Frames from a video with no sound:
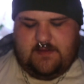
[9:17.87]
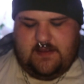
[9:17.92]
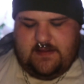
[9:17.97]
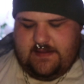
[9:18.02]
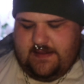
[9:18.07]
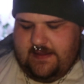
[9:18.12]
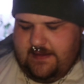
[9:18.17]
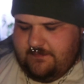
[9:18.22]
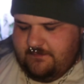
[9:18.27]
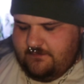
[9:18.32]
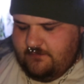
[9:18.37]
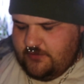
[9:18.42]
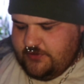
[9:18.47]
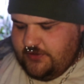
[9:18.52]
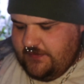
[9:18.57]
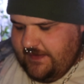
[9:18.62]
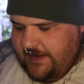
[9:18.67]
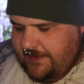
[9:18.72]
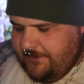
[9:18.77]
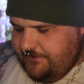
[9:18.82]
Okay, we'll
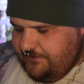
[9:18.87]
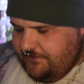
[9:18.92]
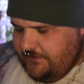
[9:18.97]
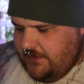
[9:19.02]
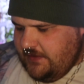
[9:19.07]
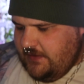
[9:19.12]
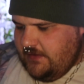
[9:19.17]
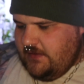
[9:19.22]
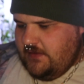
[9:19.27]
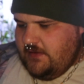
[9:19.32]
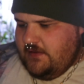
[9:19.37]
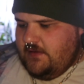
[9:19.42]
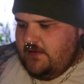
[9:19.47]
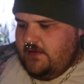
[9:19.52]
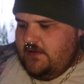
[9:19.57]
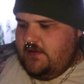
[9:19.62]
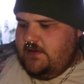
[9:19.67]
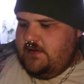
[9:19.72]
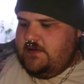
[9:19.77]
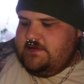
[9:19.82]
do that.
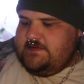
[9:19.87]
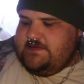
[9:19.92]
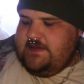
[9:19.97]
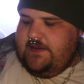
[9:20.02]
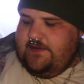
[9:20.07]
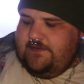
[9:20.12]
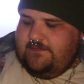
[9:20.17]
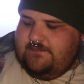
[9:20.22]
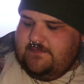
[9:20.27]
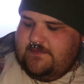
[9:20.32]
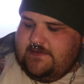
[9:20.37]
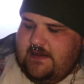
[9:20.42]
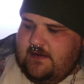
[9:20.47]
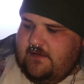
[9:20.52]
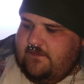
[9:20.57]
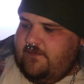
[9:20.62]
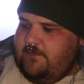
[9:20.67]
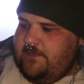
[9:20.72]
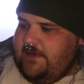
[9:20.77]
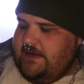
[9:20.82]
So,
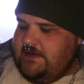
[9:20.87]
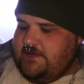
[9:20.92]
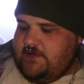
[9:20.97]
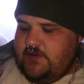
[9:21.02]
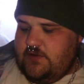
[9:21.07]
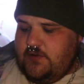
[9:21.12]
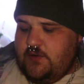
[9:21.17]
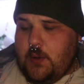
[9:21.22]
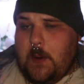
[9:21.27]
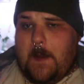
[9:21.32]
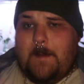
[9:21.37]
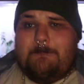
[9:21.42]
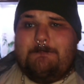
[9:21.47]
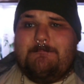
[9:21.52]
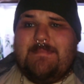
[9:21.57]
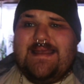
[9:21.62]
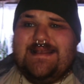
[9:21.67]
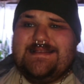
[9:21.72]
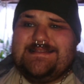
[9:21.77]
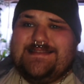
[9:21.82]
now for me to
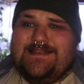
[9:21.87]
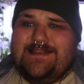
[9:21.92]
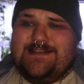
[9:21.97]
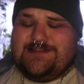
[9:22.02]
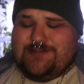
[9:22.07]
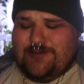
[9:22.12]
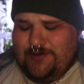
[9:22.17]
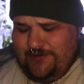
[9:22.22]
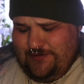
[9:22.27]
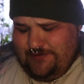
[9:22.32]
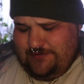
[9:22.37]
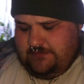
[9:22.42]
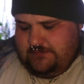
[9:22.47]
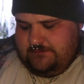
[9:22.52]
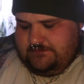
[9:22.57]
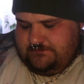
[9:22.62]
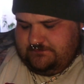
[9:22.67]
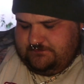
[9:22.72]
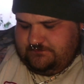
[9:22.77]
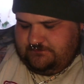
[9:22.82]
mix the soil.